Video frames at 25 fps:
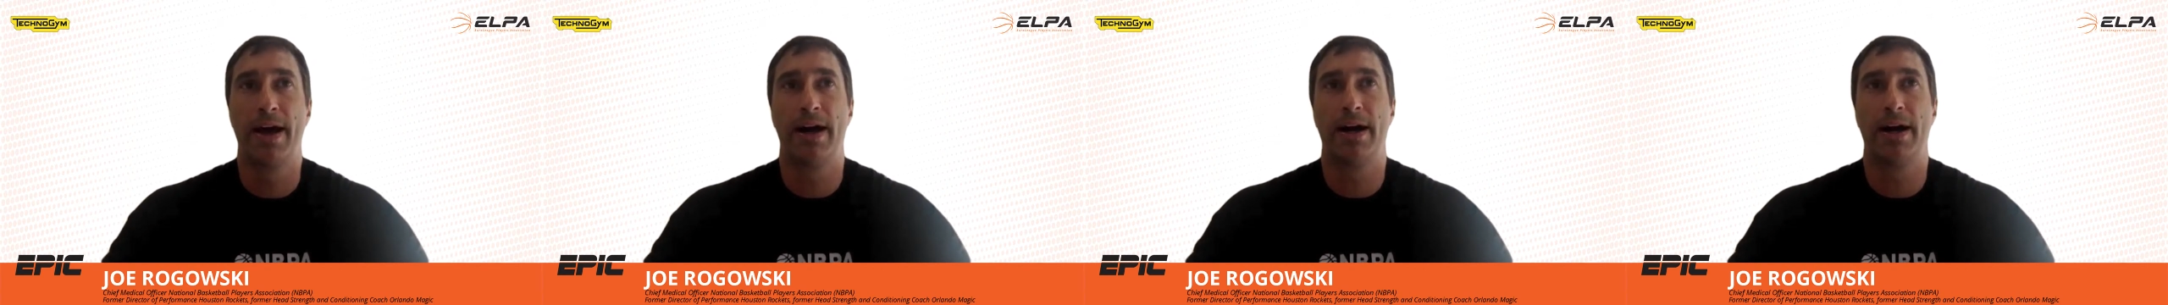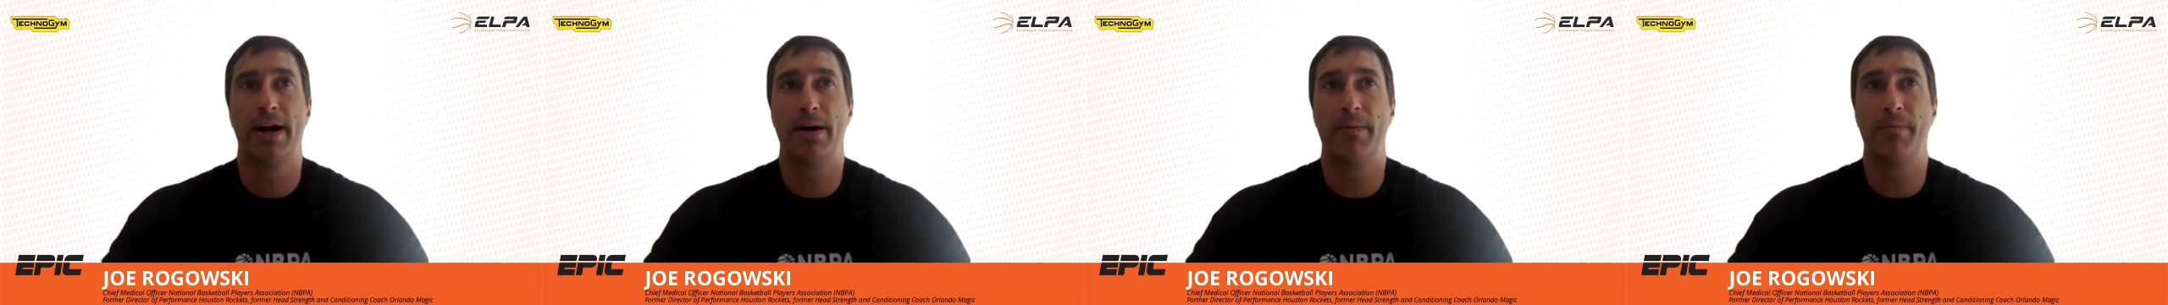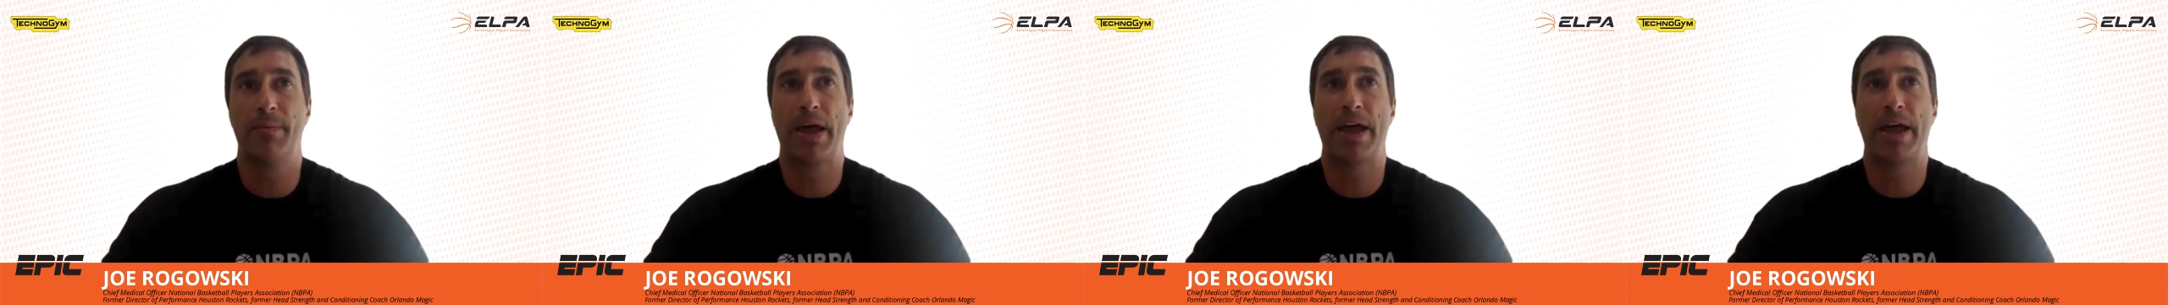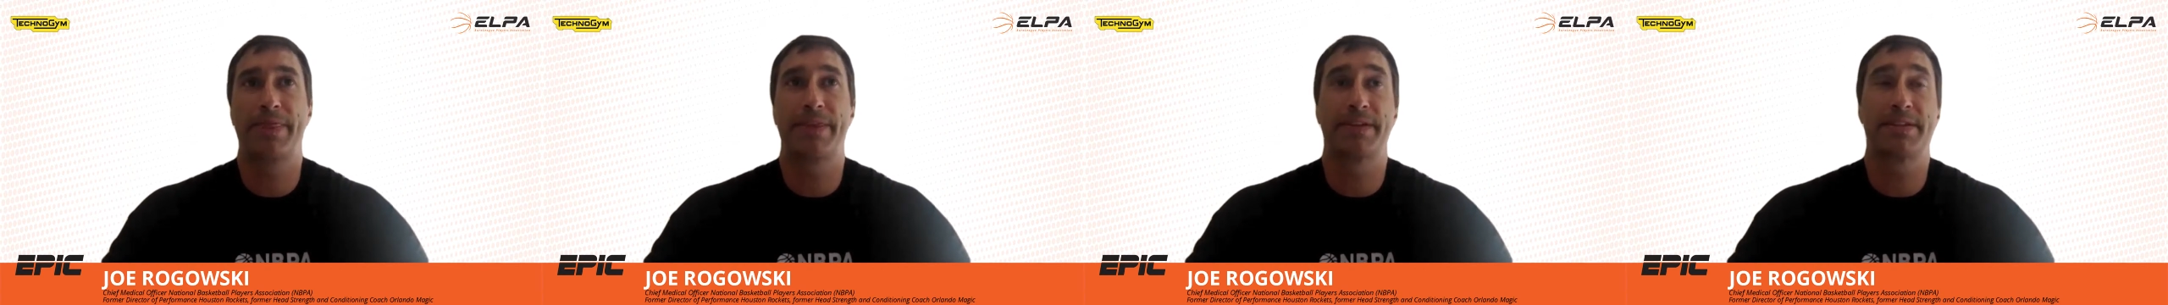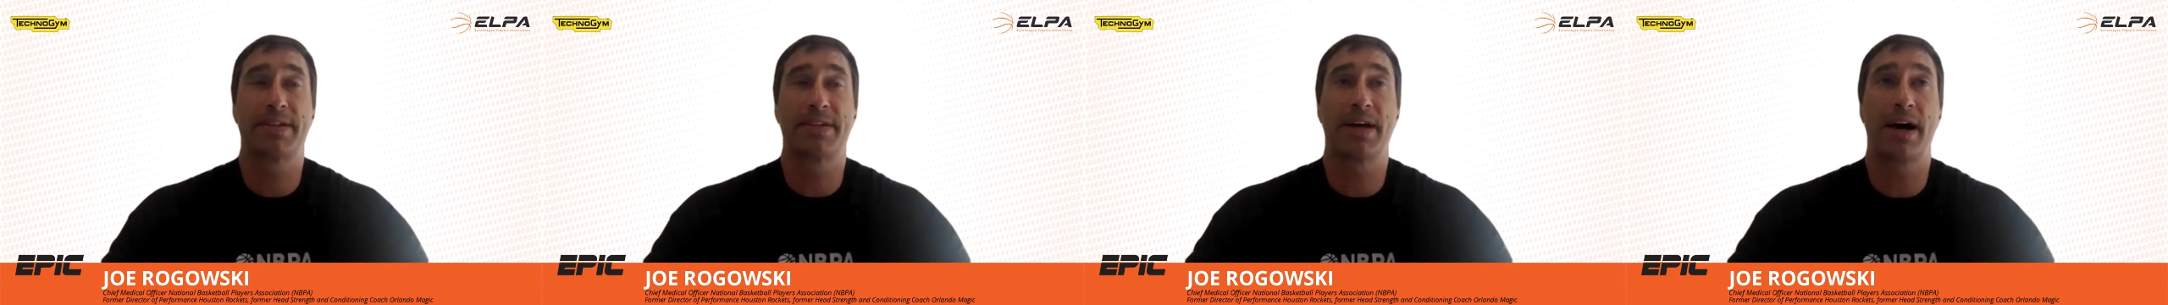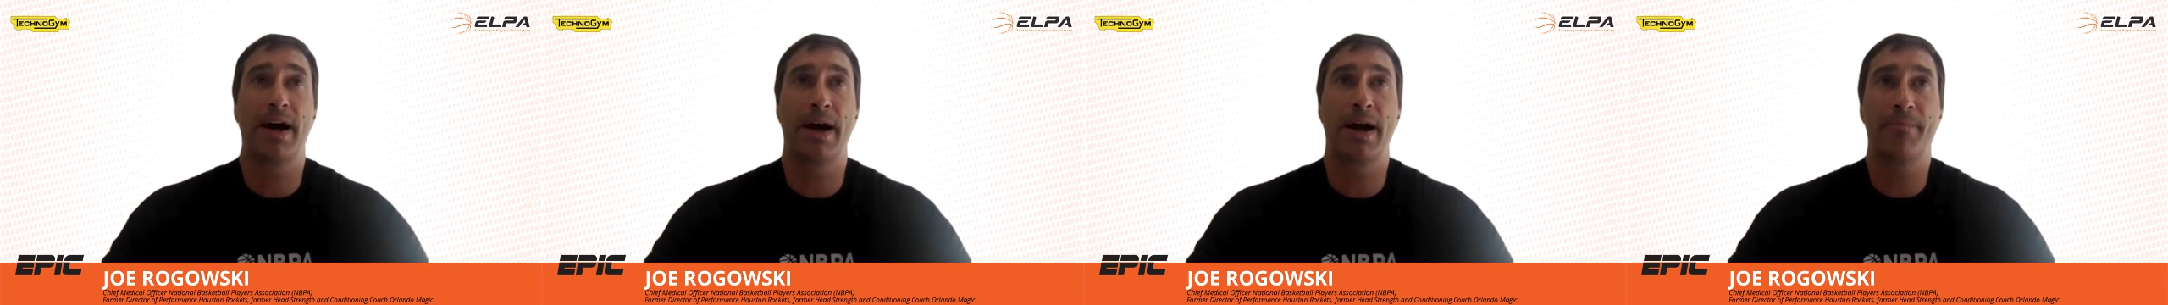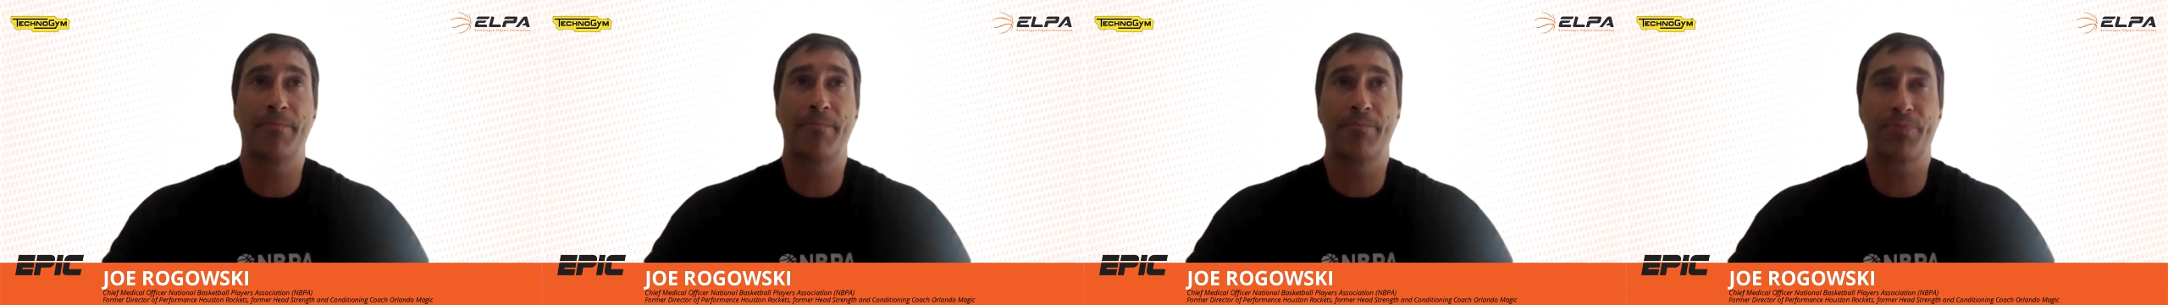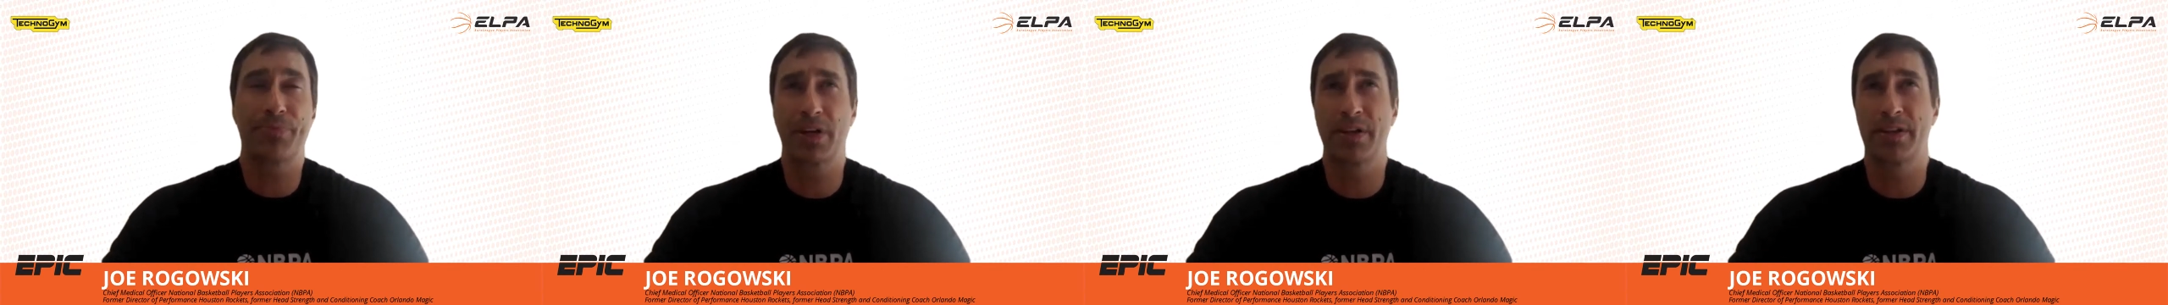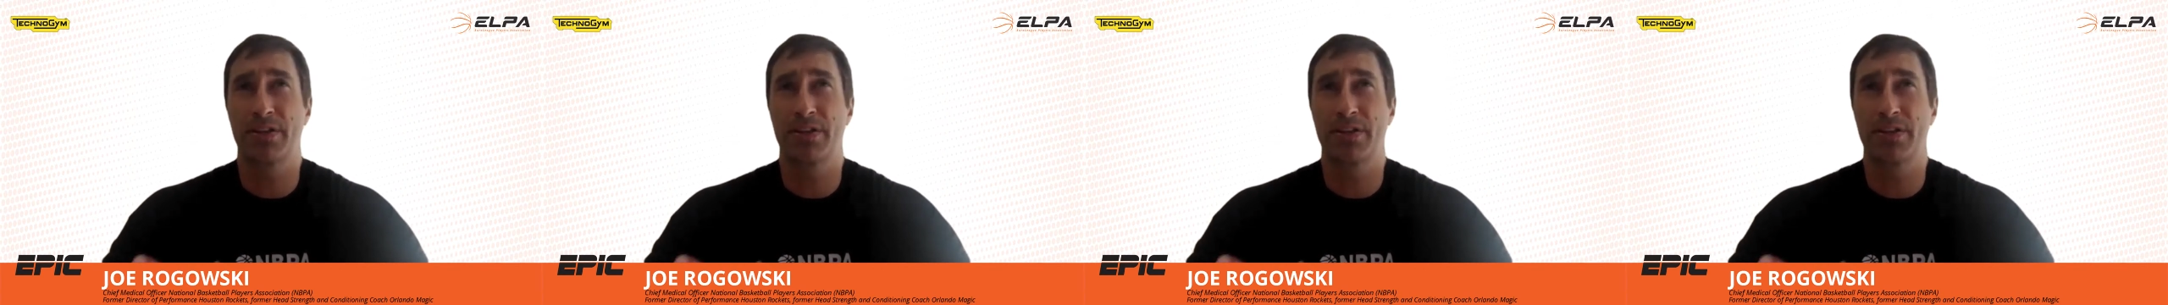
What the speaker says: At the time,